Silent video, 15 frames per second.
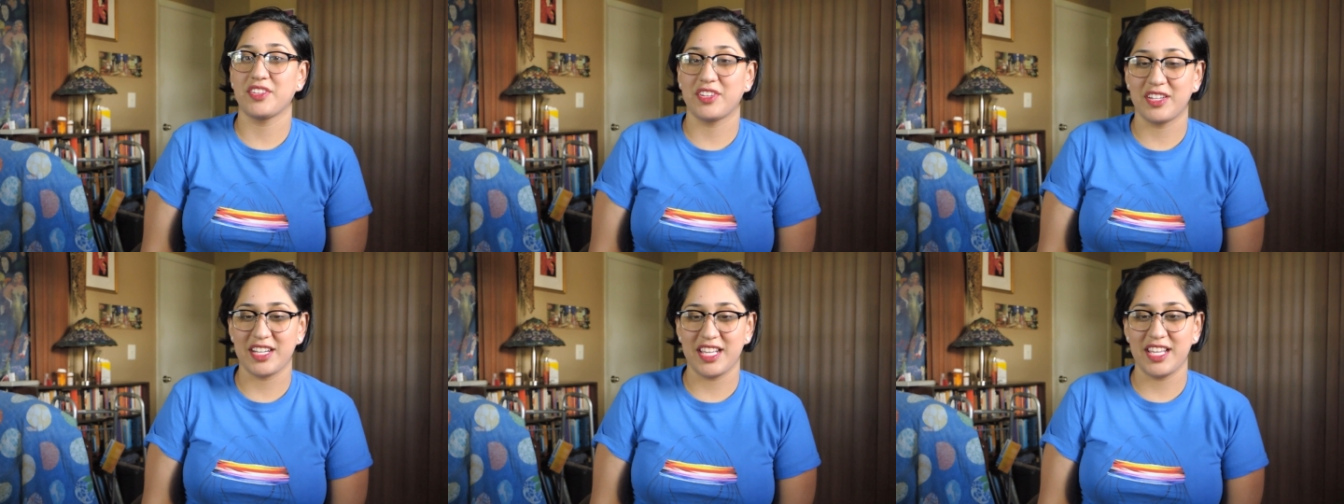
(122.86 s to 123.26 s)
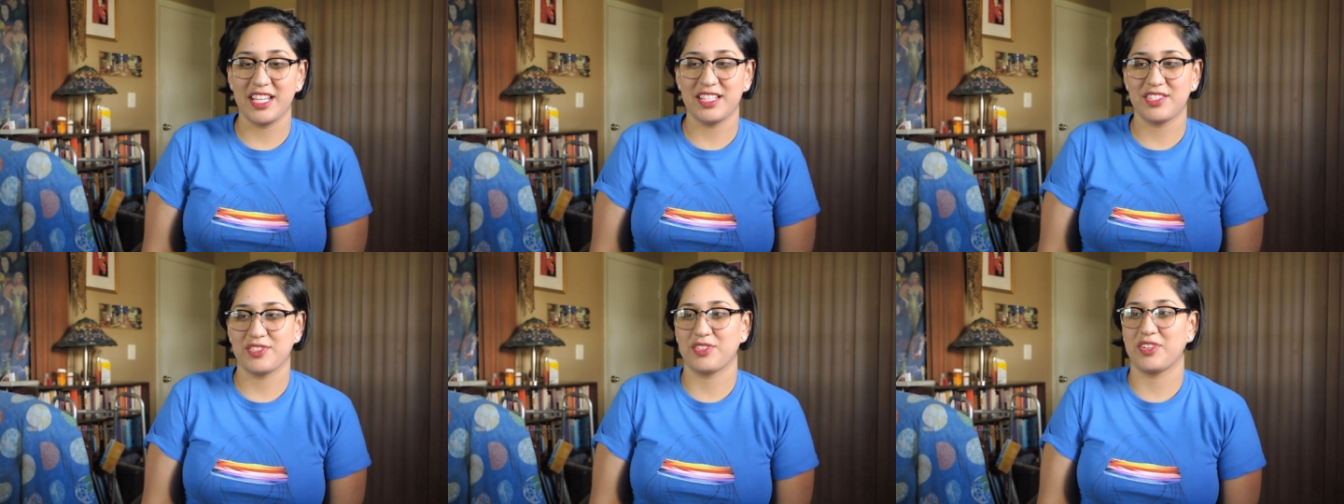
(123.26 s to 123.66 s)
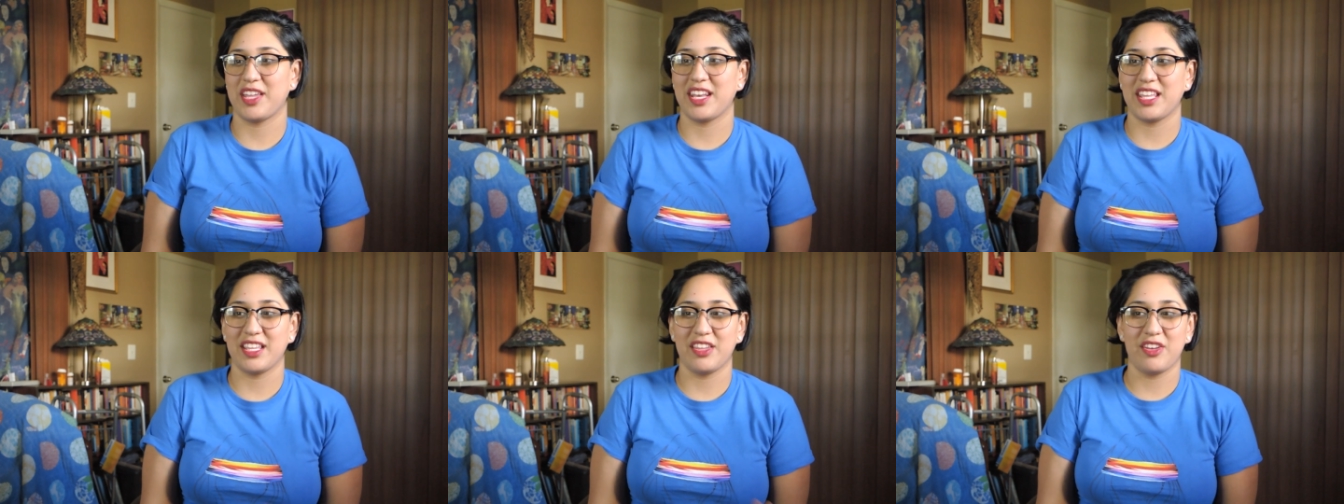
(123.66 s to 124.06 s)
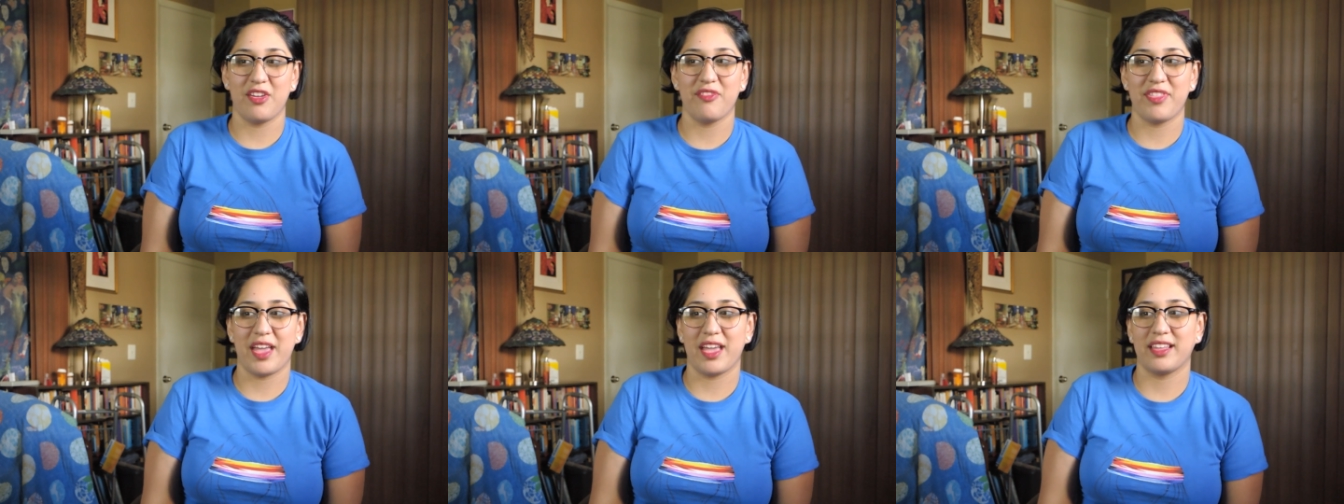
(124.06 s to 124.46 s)
30 and so they're getting, you
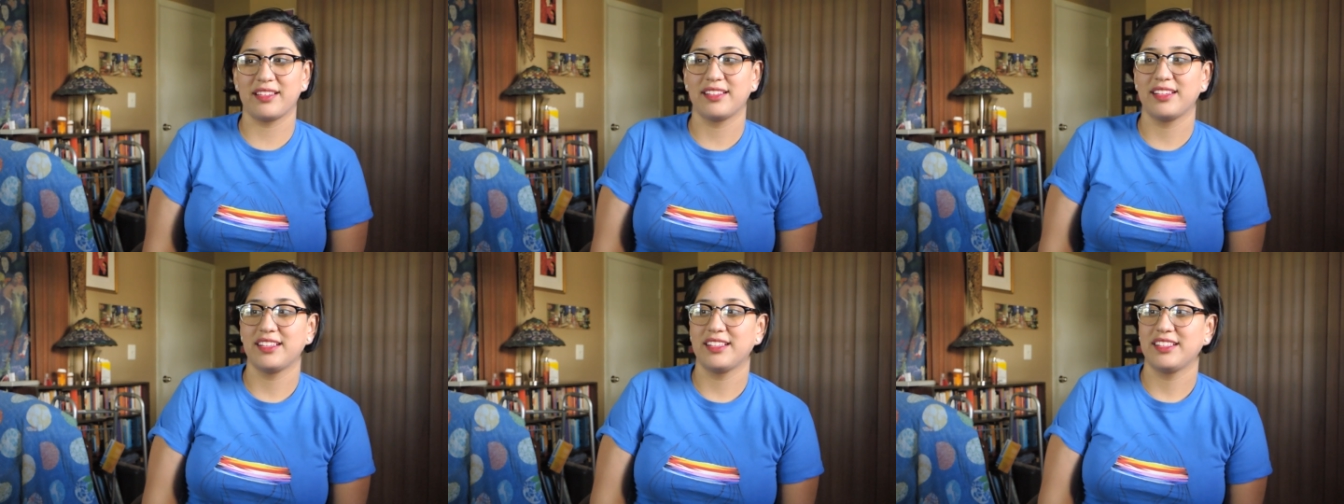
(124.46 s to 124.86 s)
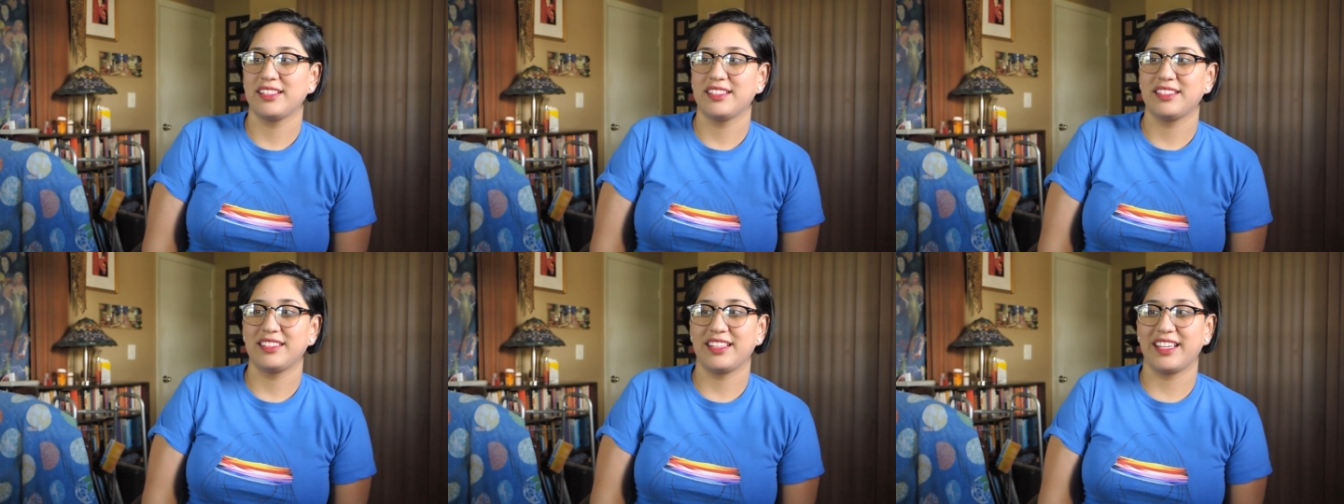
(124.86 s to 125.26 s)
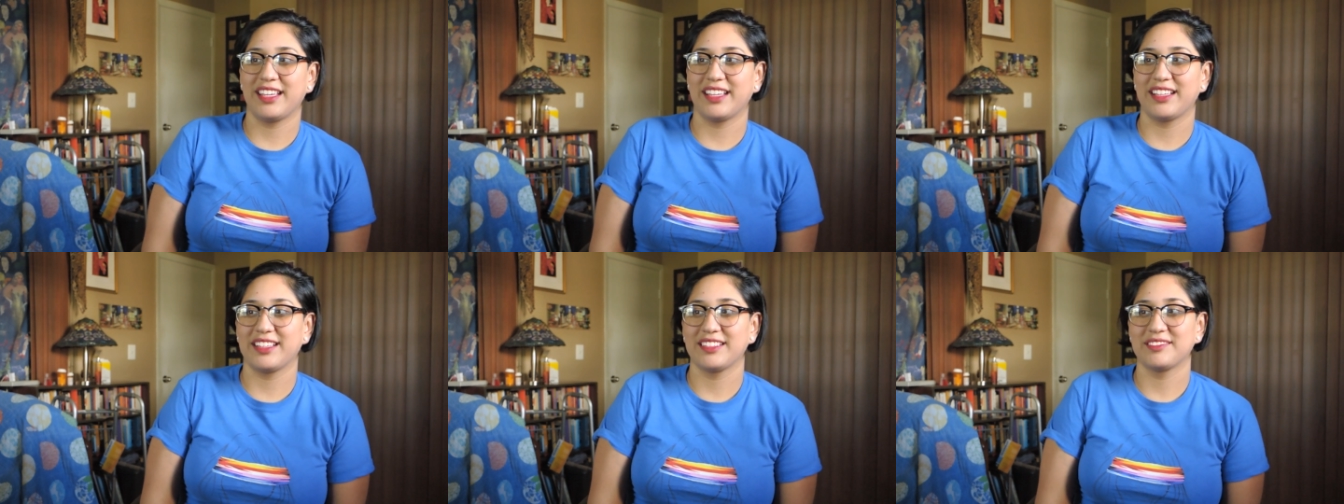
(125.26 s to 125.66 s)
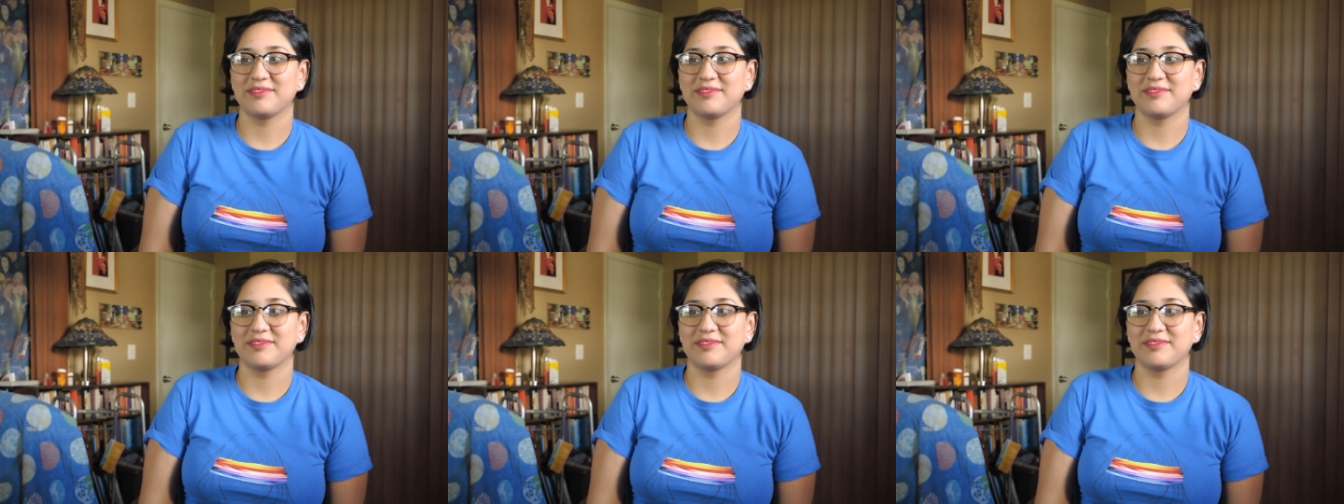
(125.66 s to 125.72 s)
know, that like